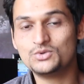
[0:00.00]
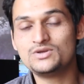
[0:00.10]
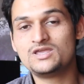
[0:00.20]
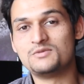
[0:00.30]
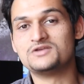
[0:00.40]
to
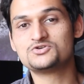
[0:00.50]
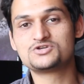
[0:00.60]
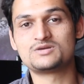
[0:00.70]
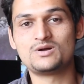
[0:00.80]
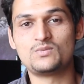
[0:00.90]
Himanshu
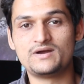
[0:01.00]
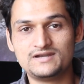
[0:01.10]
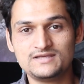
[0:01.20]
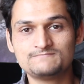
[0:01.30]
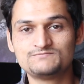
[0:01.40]
Sharma
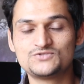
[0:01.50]
YT.